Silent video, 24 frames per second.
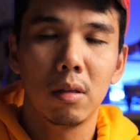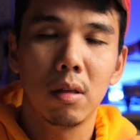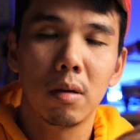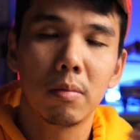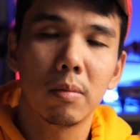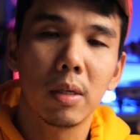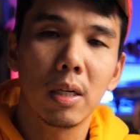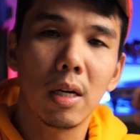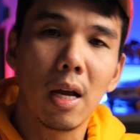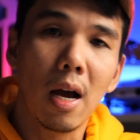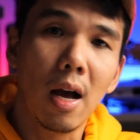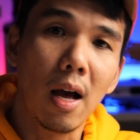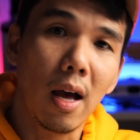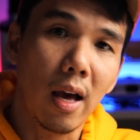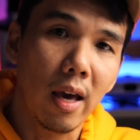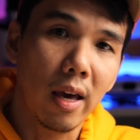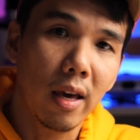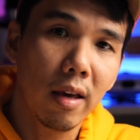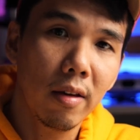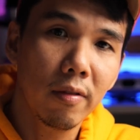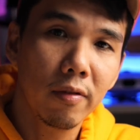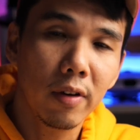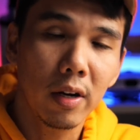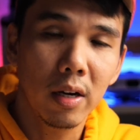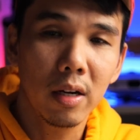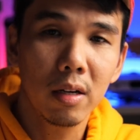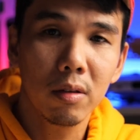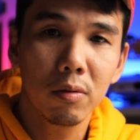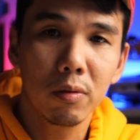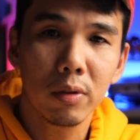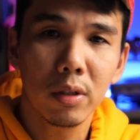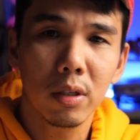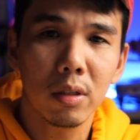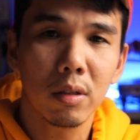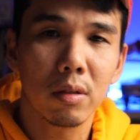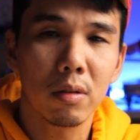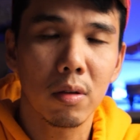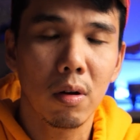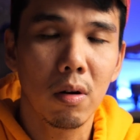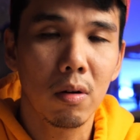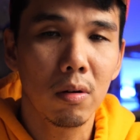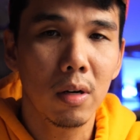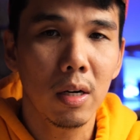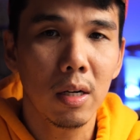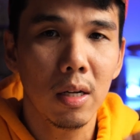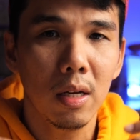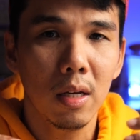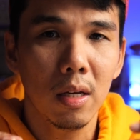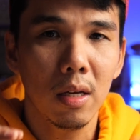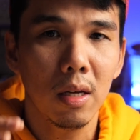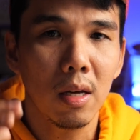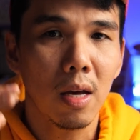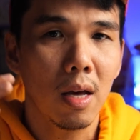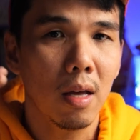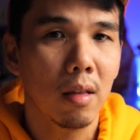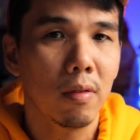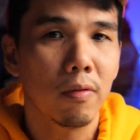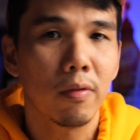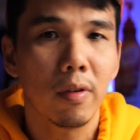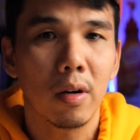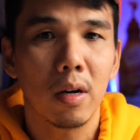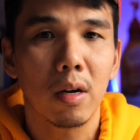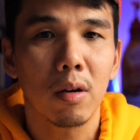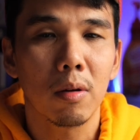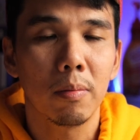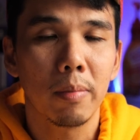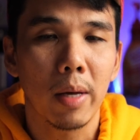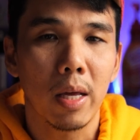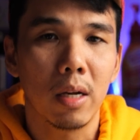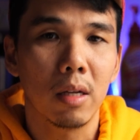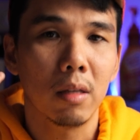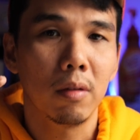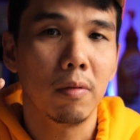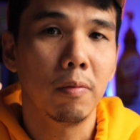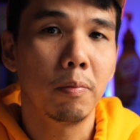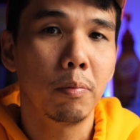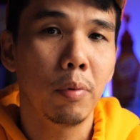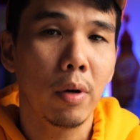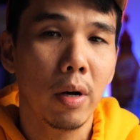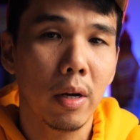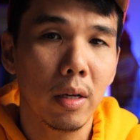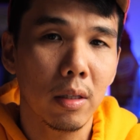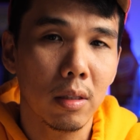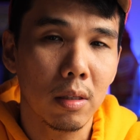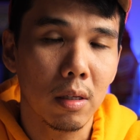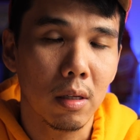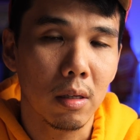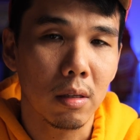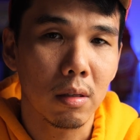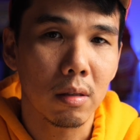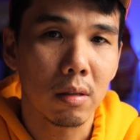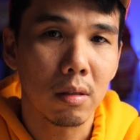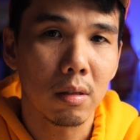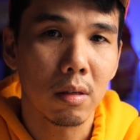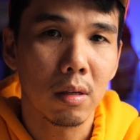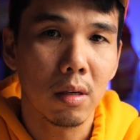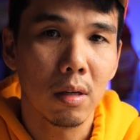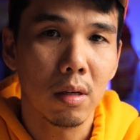the numbered I variant, which is already at very competitive prices.